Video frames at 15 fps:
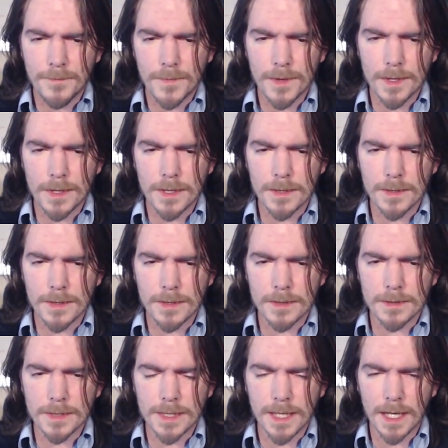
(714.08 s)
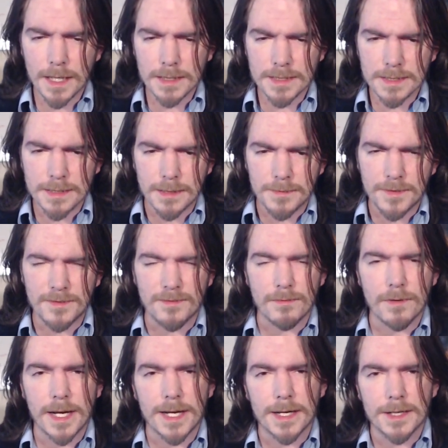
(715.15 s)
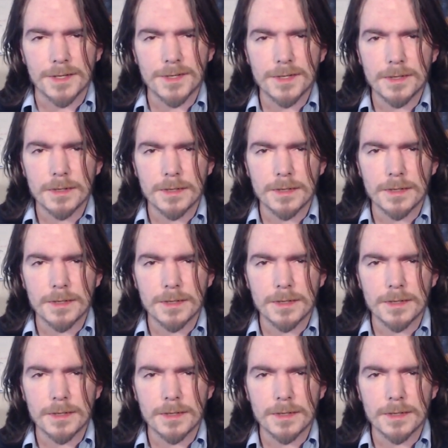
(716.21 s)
the concept of rage,